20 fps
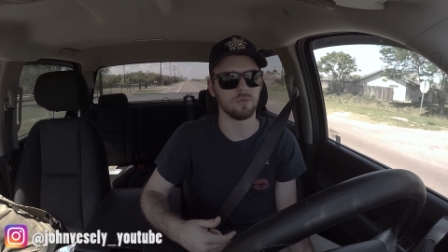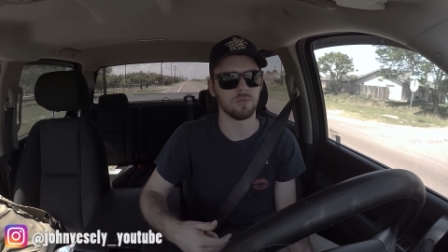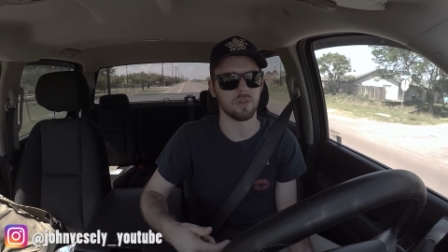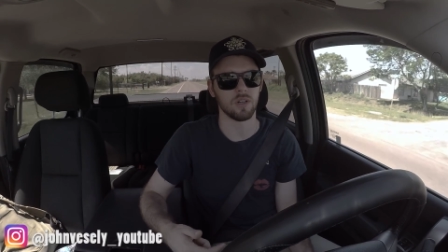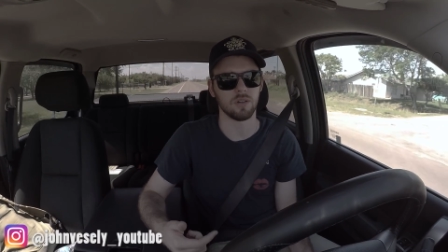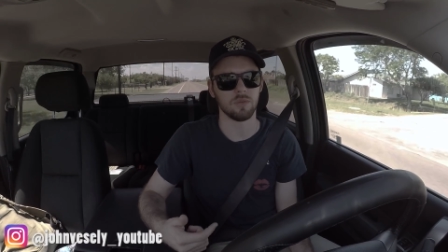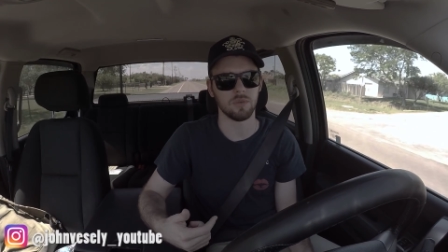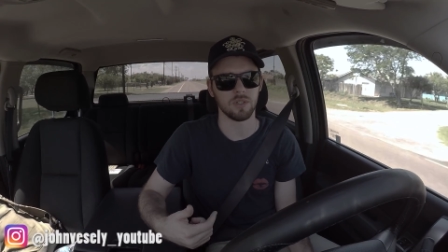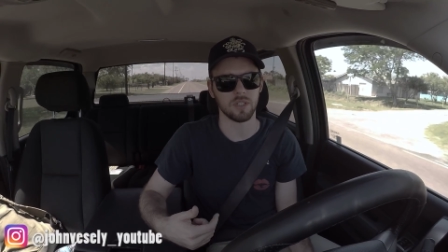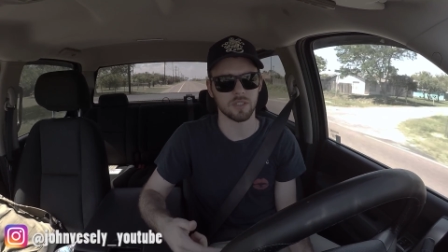
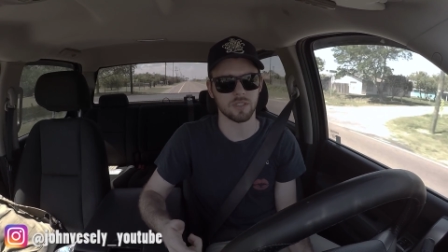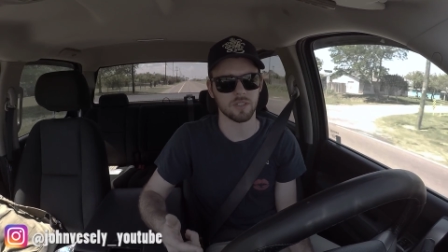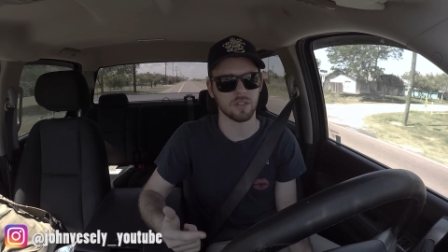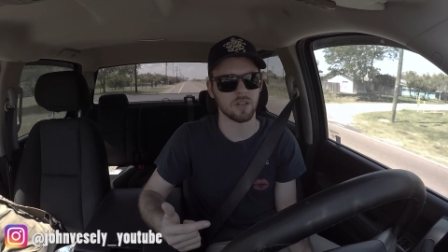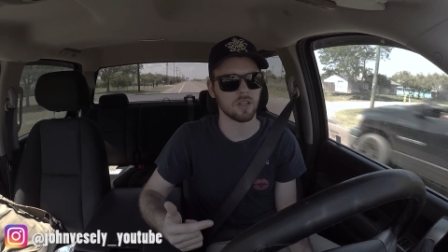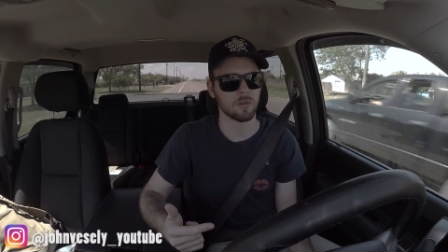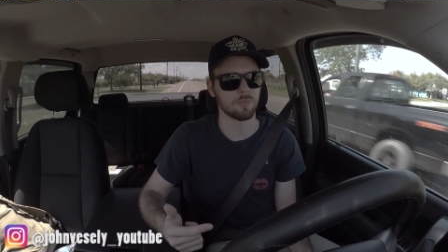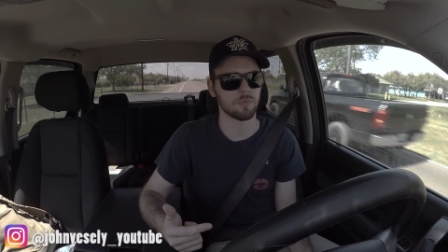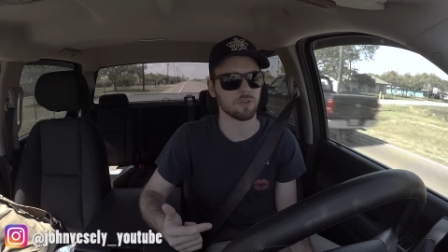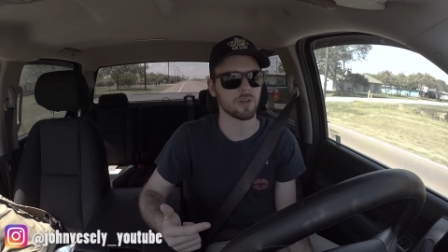Uh, we looked at
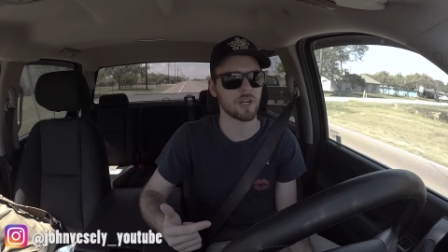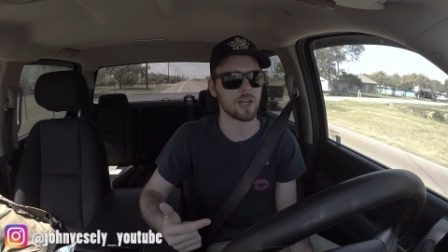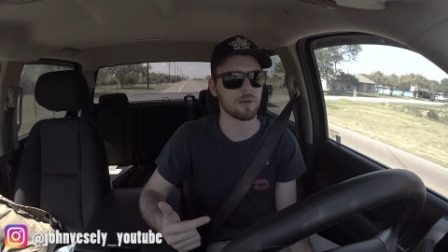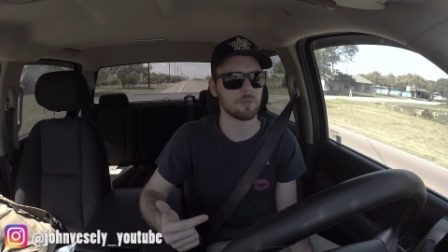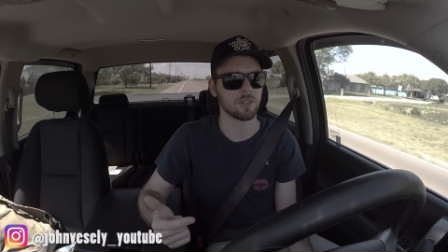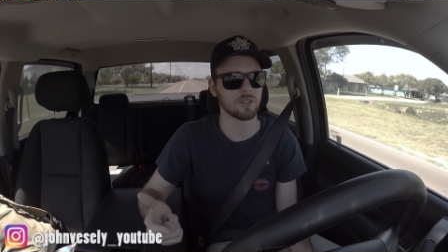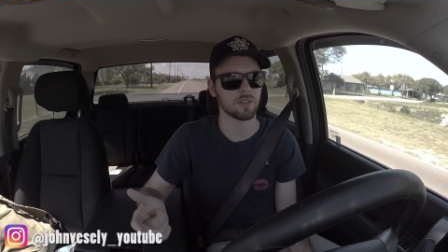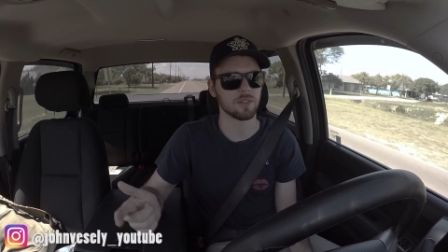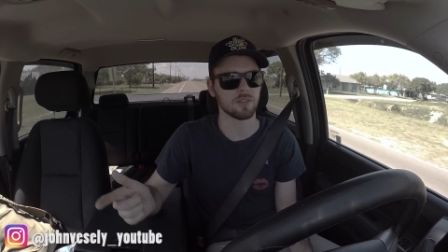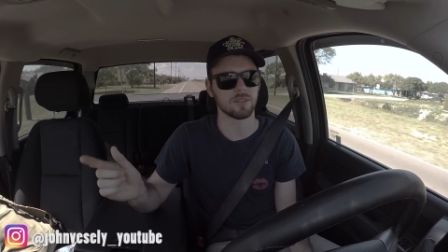all the
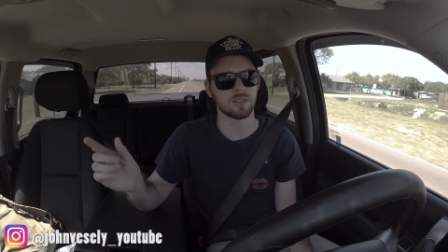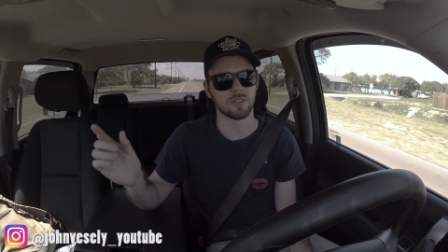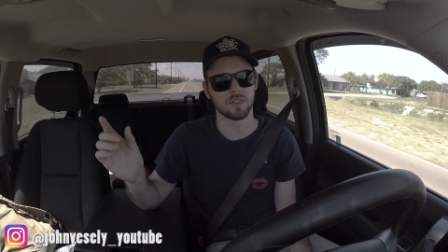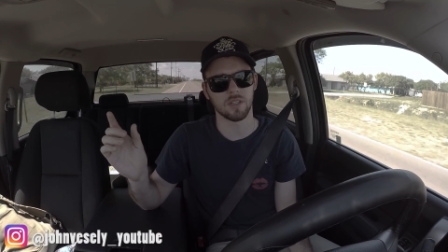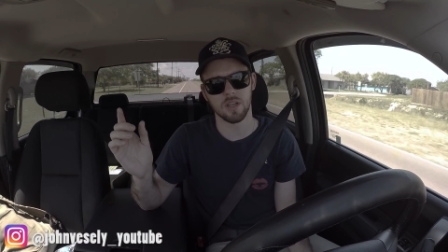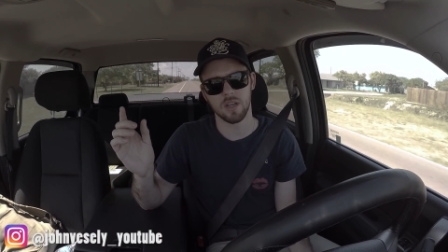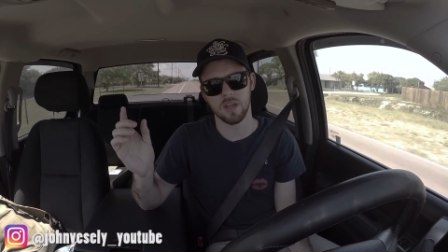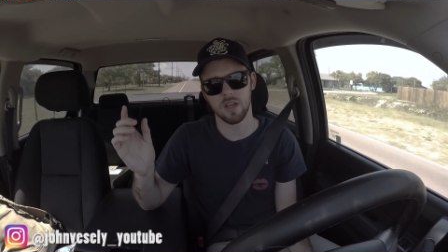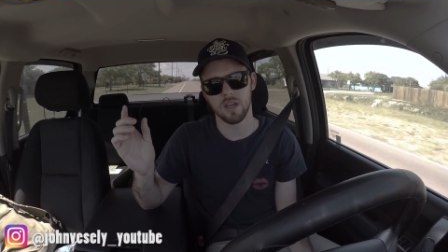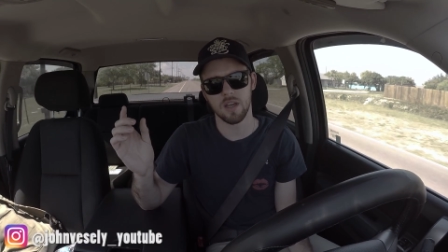parameters
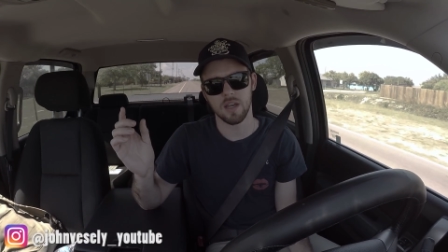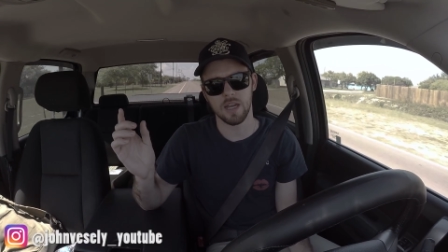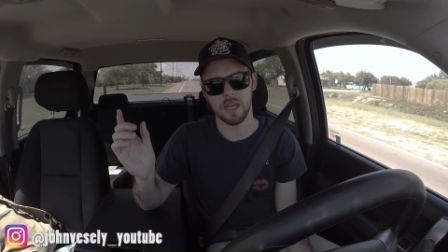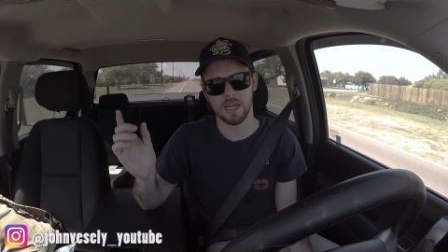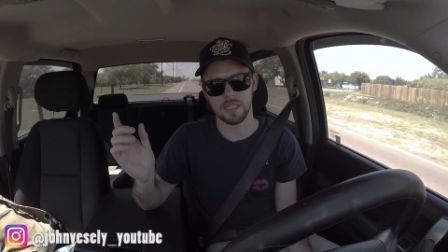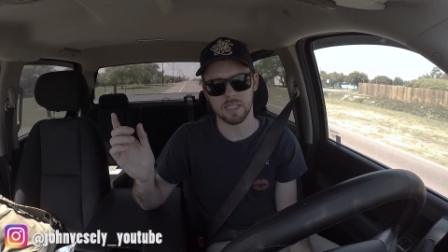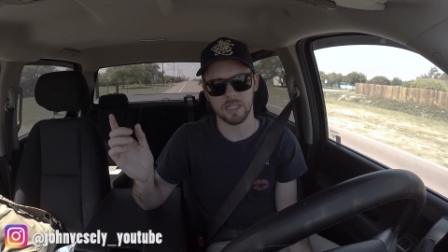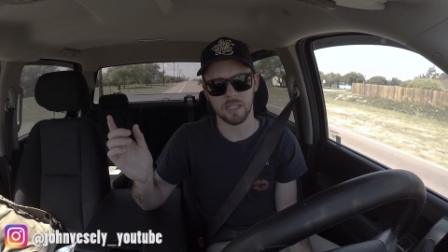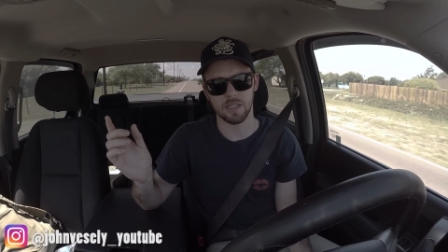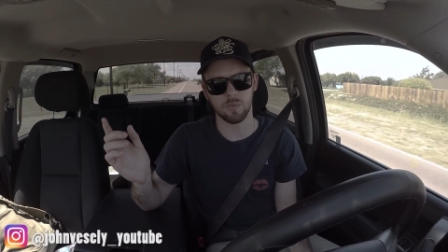
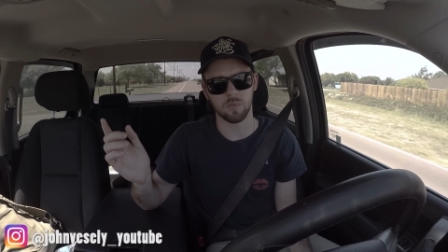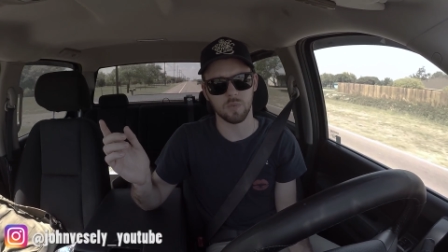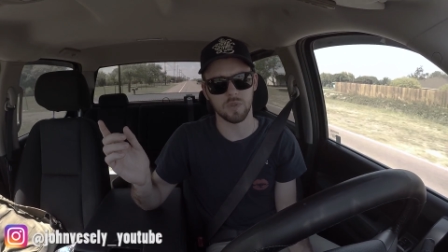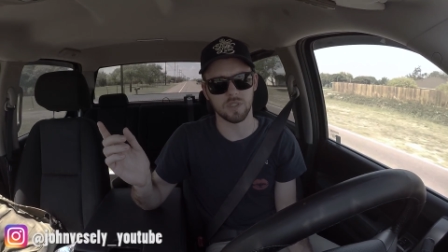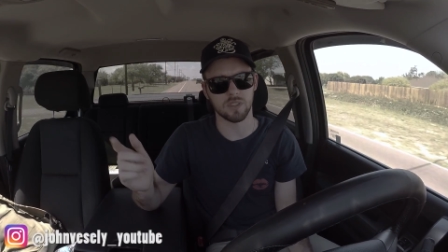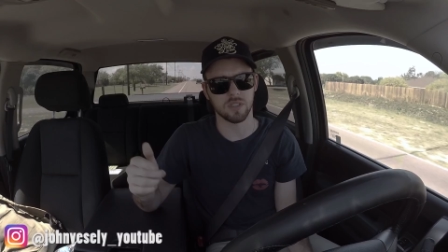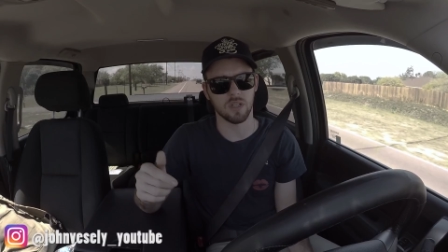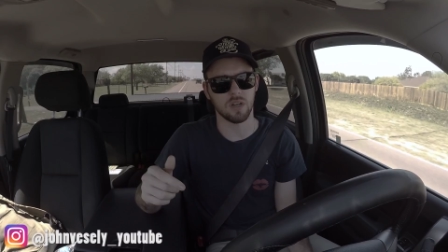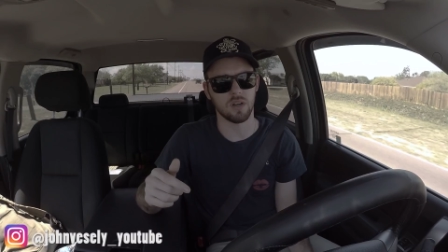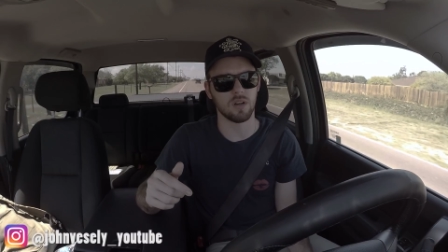
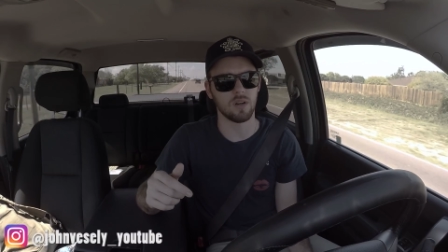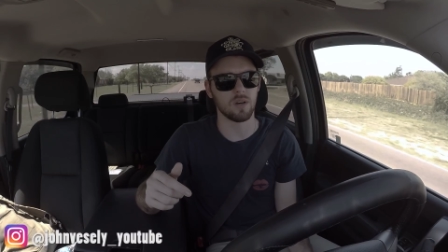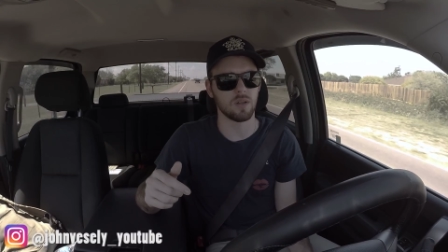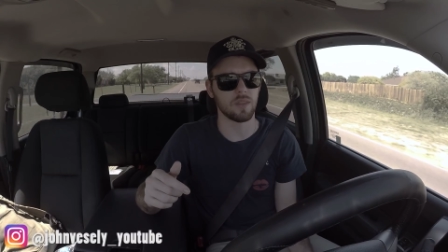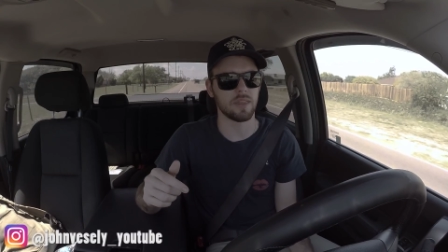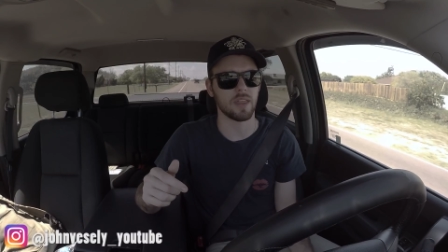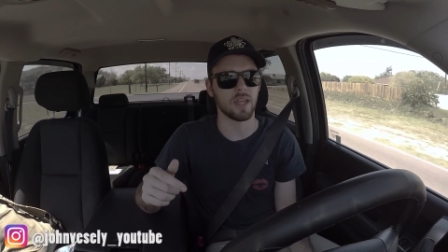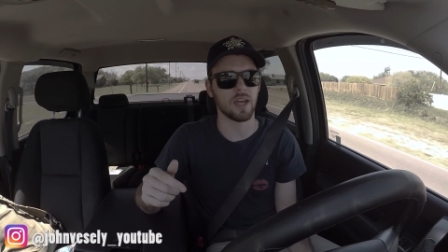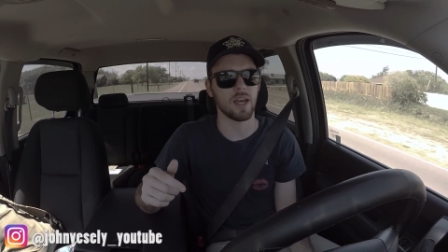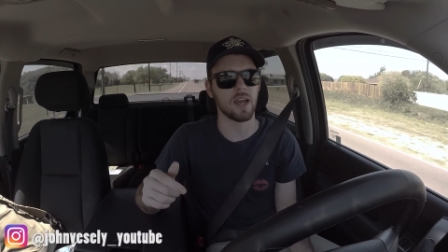saw
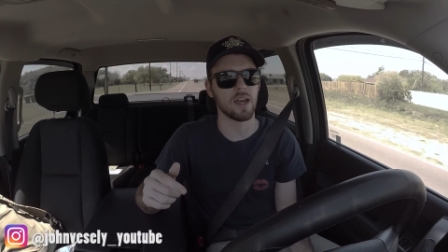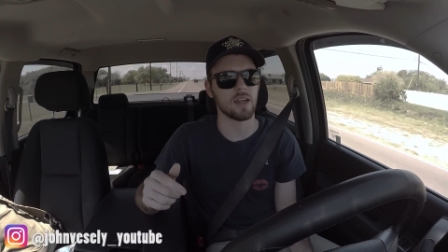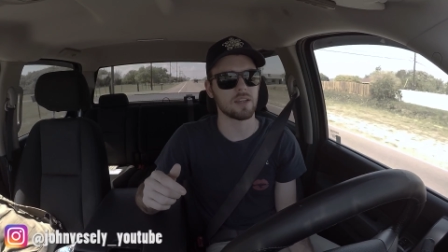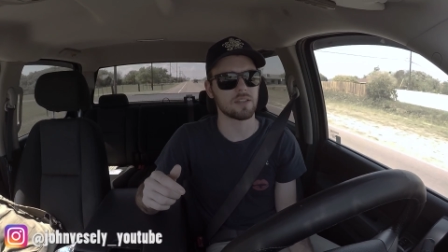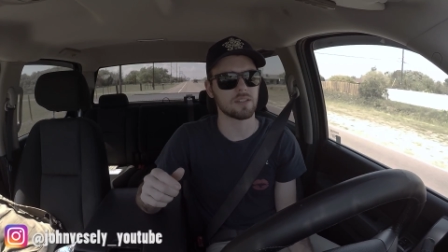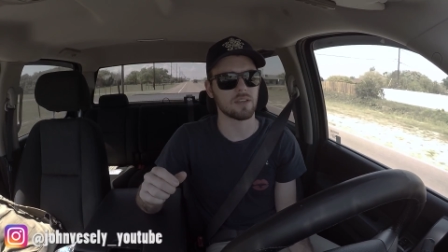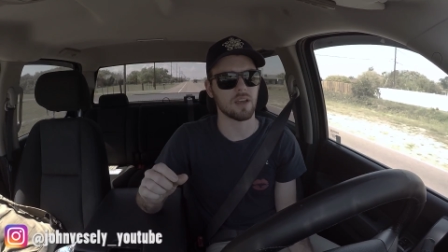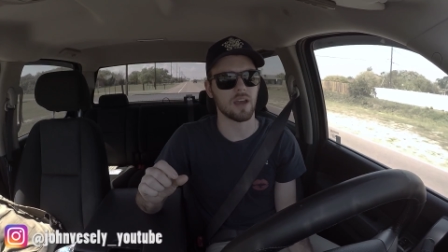that